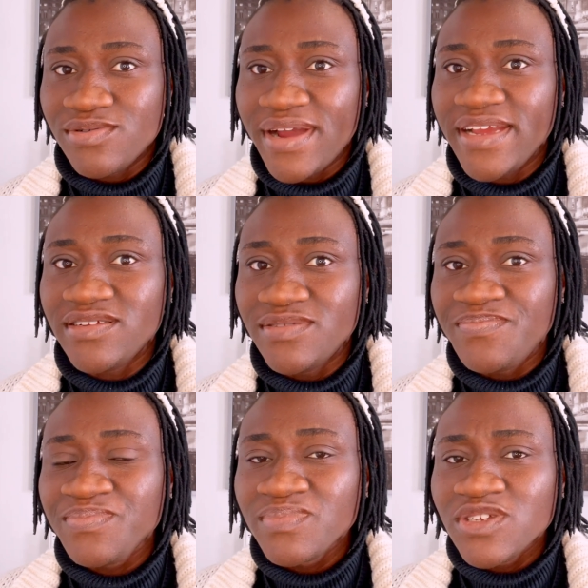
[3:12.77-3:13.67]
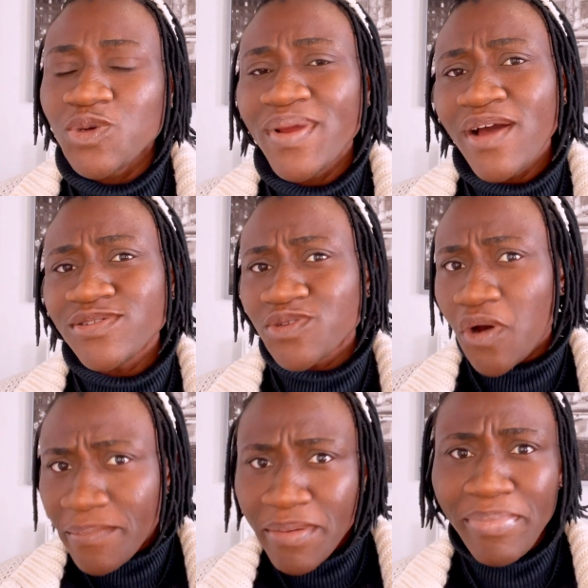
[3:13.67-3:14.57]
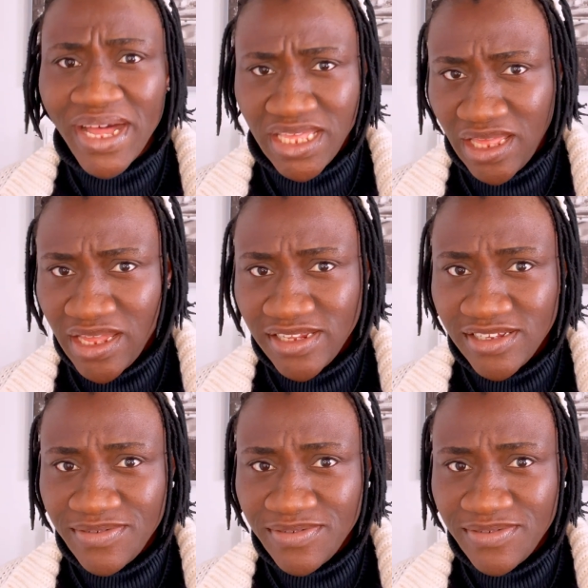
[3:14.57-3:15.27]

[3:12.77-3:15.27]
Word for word: right? So when I was coming back in,